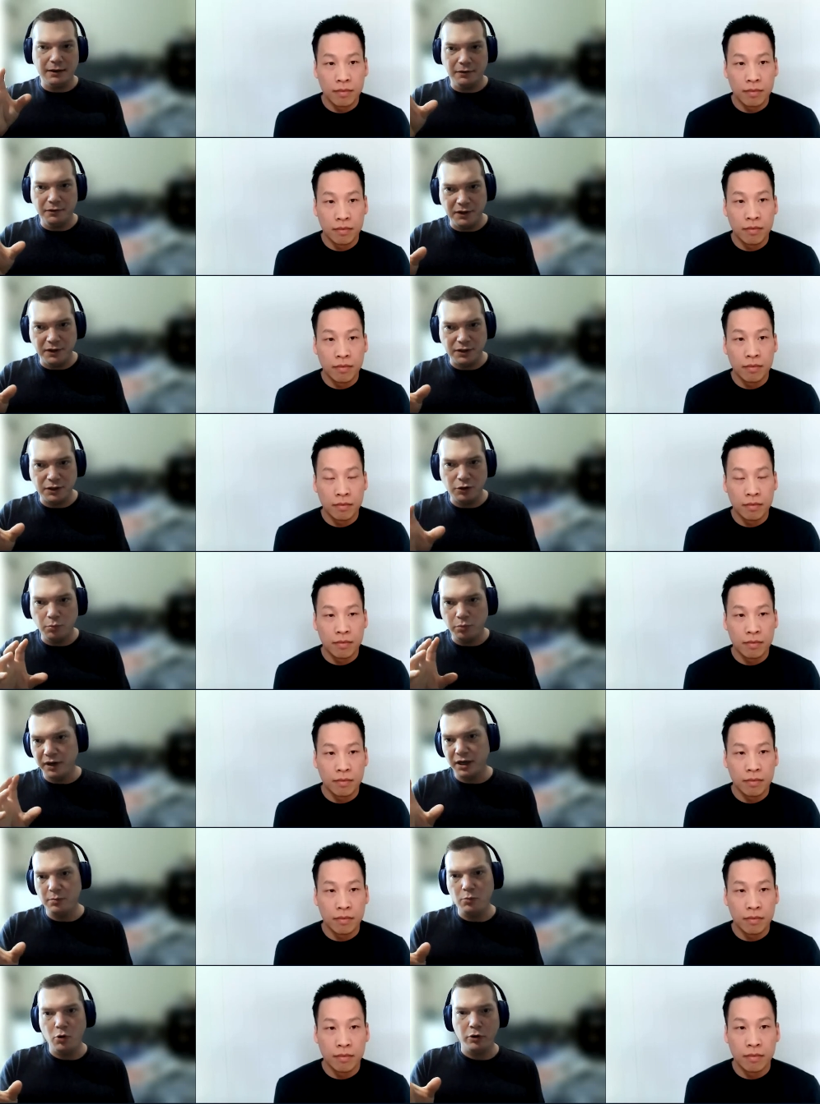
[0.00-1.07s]
Speaker 1: like physical
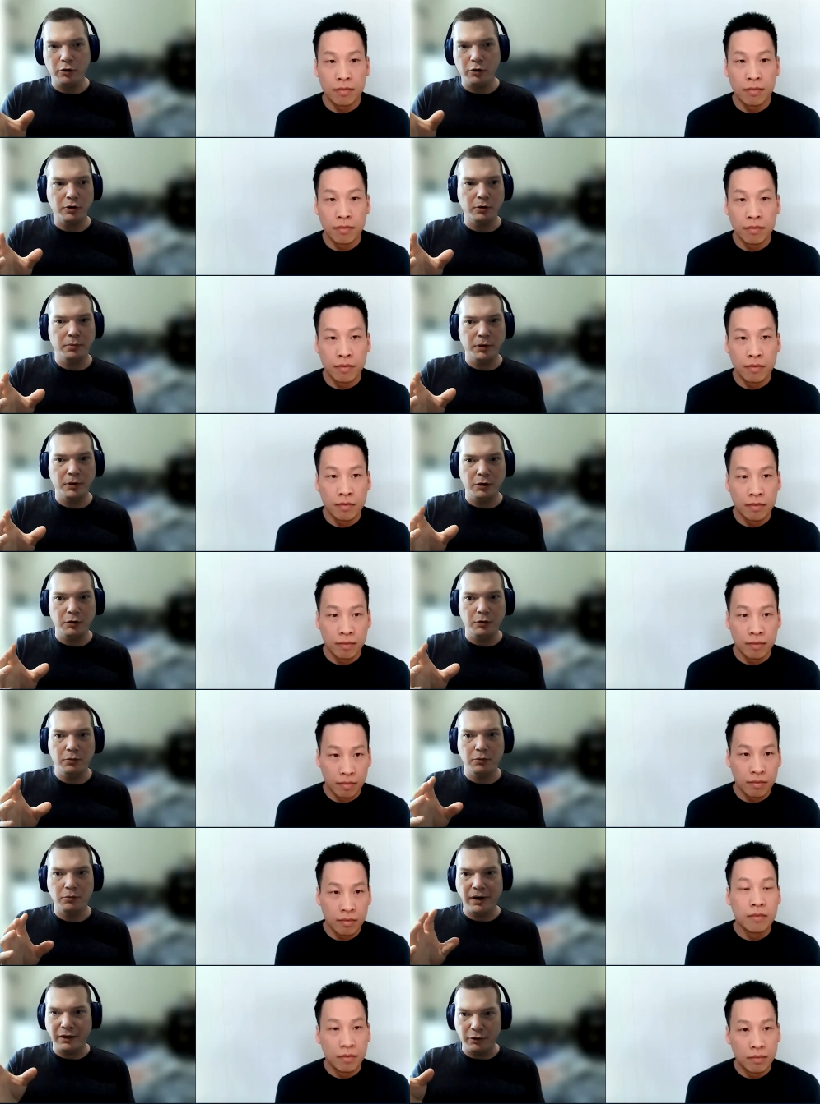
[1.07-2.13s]
brick and mortar you
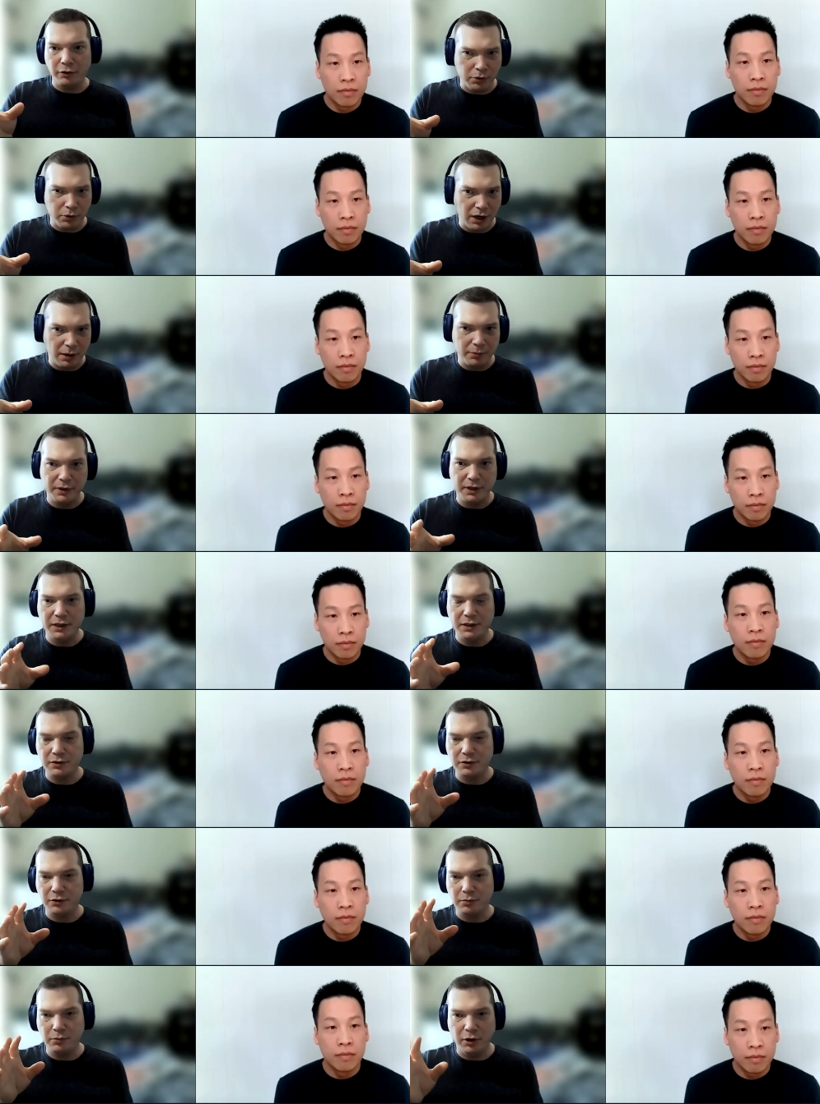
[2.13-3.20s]
know rental properties
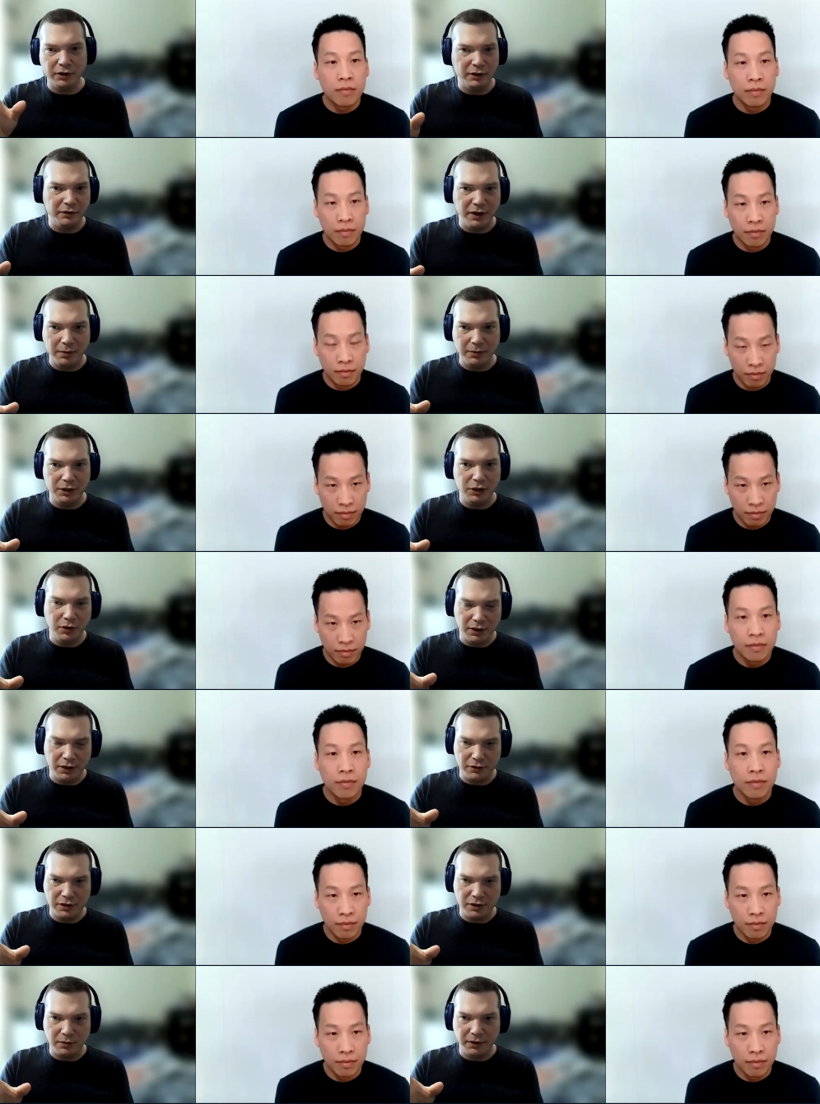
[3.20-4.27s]
or multifamily
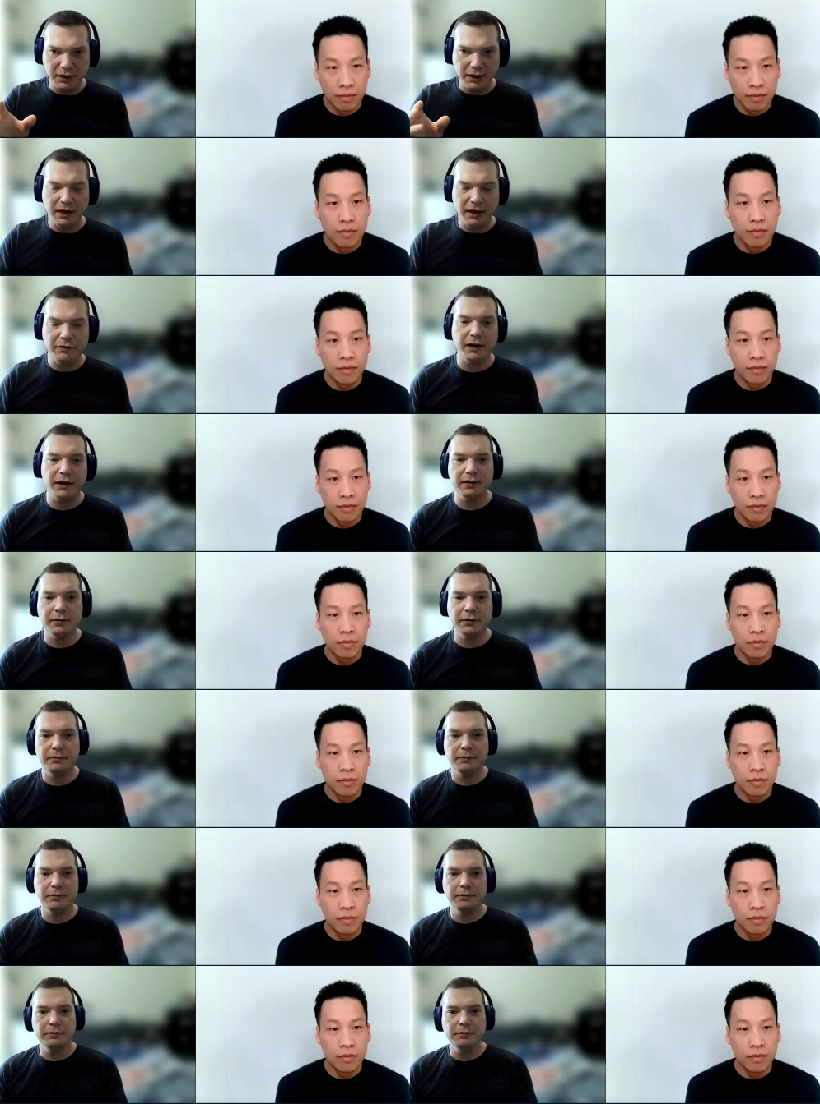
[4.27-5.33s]
units or something to that effect
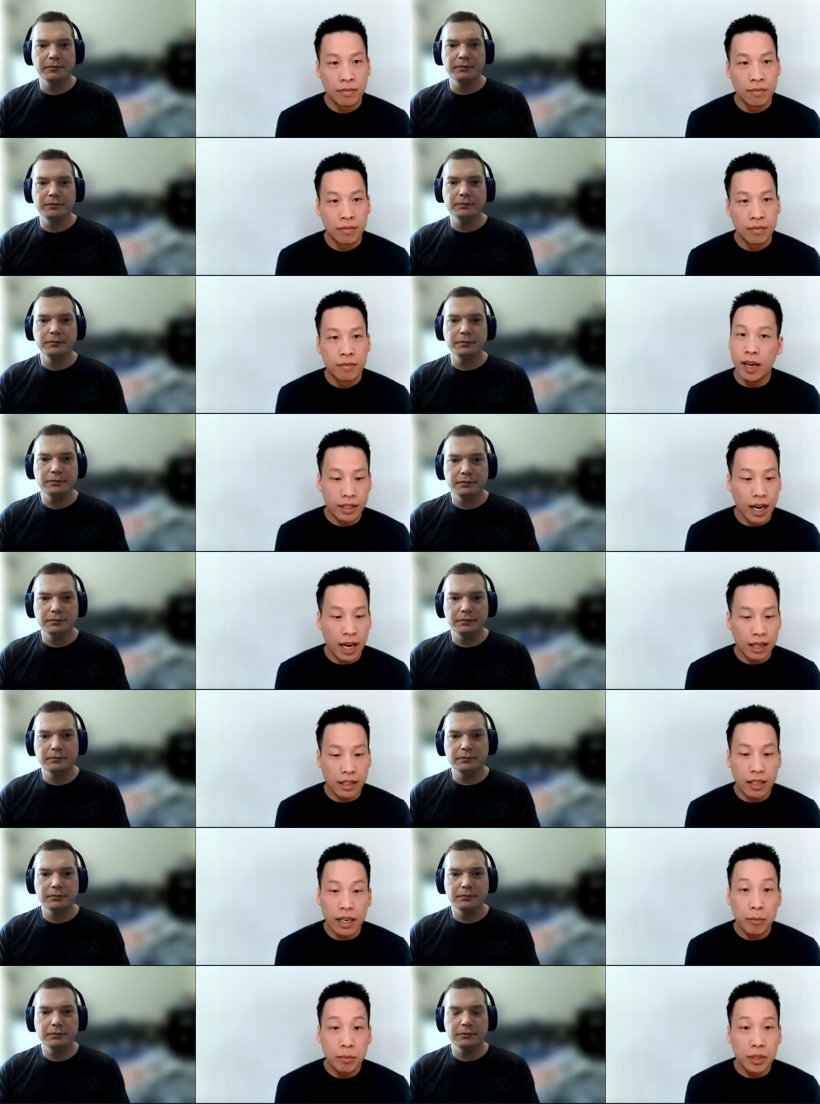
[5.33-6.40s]
Speaker 2: that
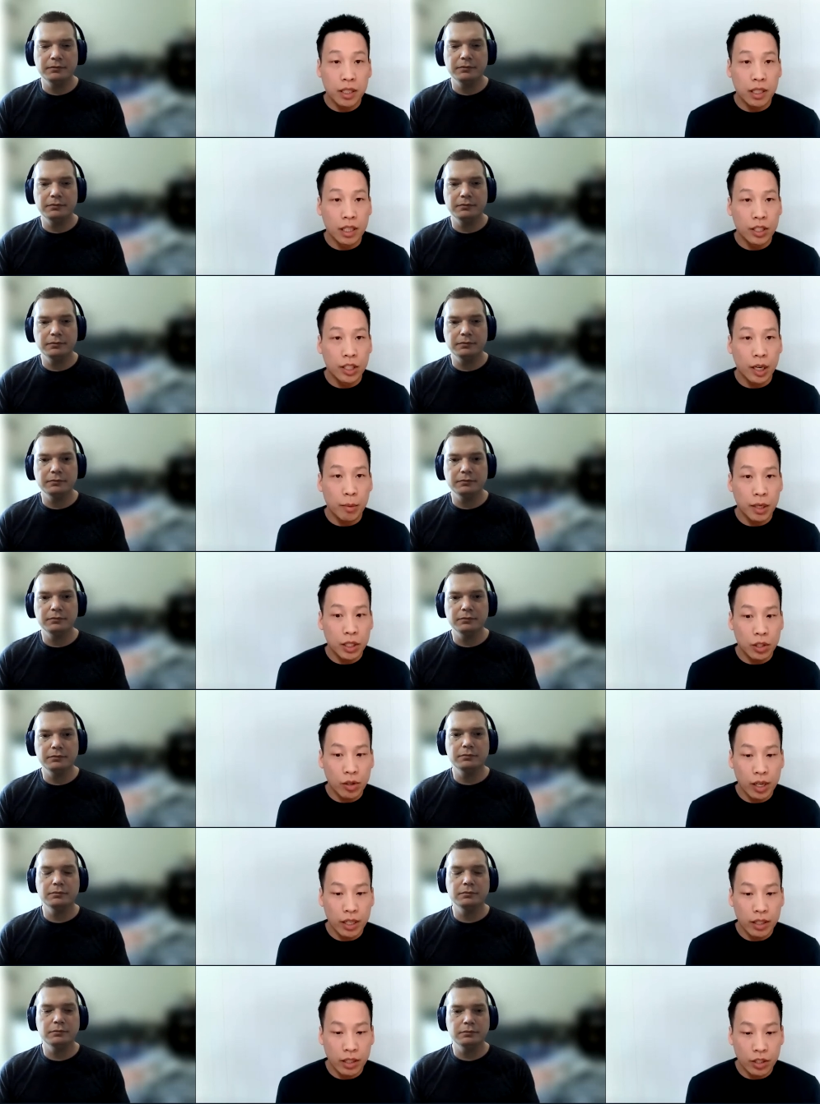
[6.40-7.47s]
exactly. And I'm just going to share
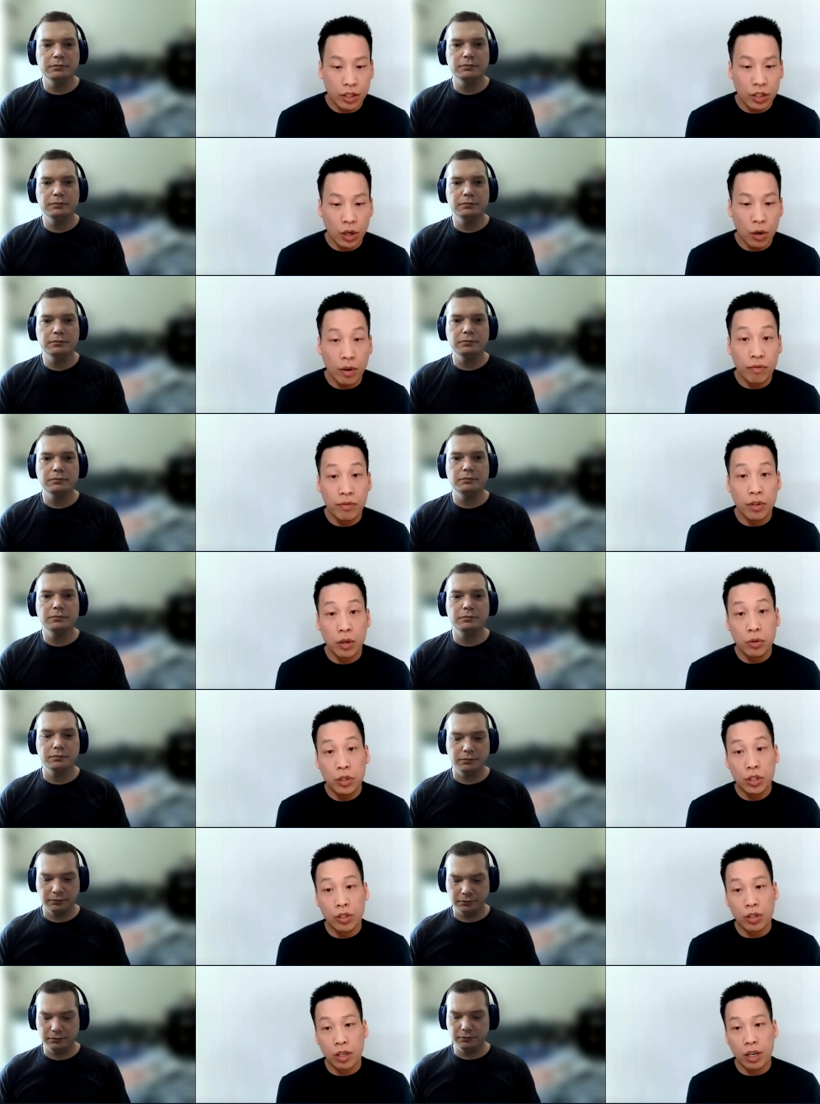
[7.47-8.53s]
my screen to show a
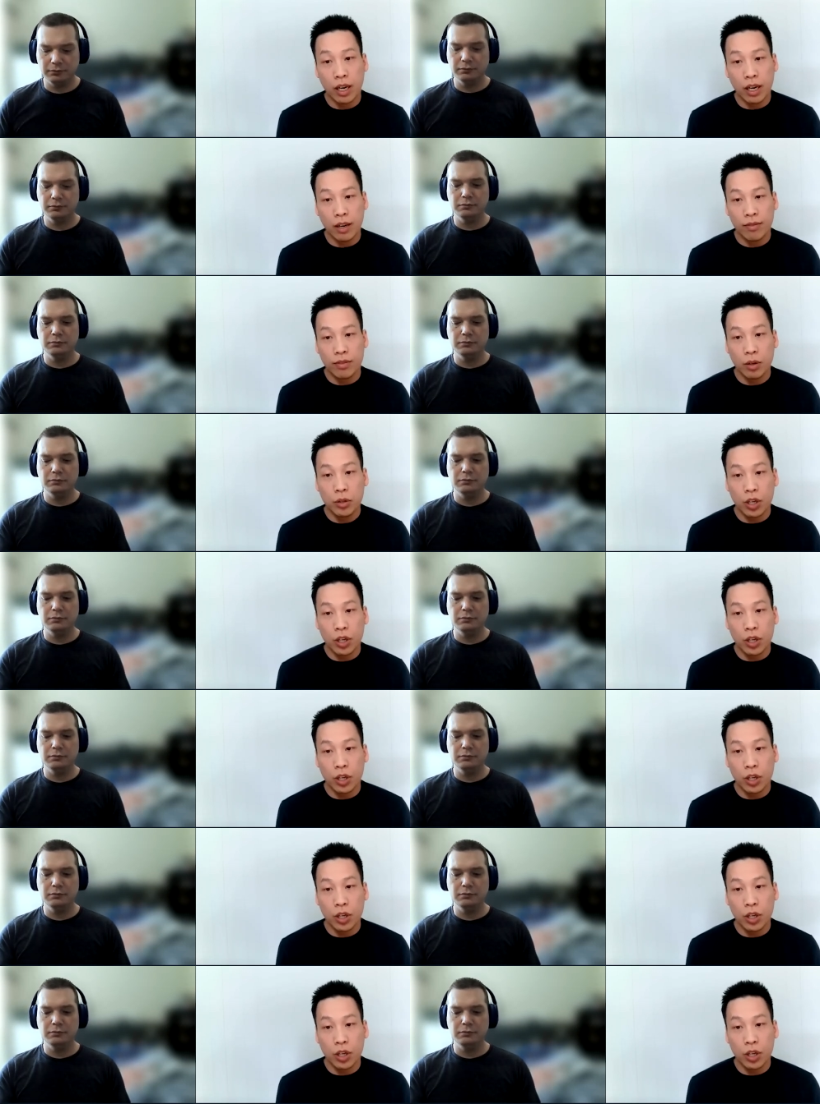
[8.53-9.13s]
flow, uh,